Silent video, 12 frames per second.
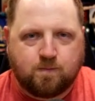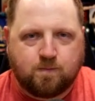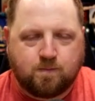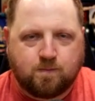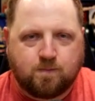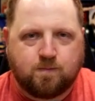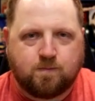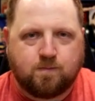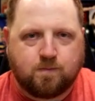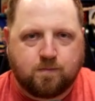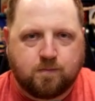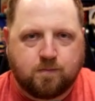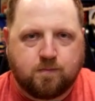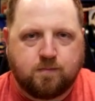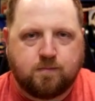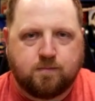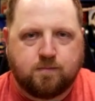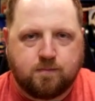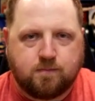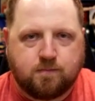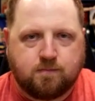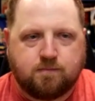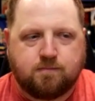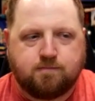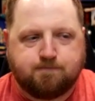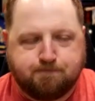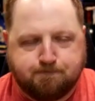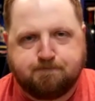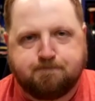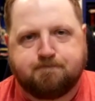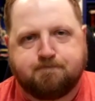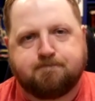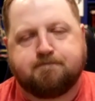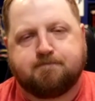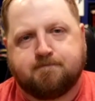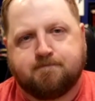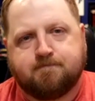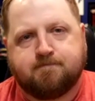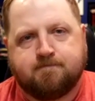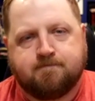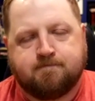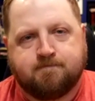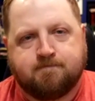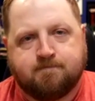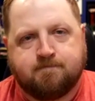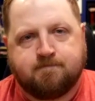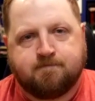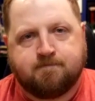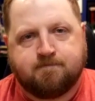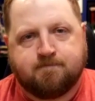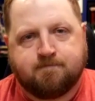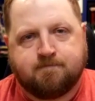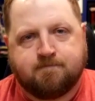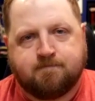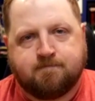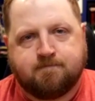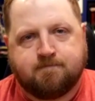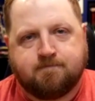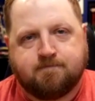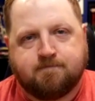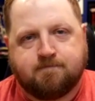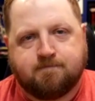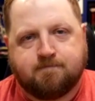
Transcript: The person shown says nothing.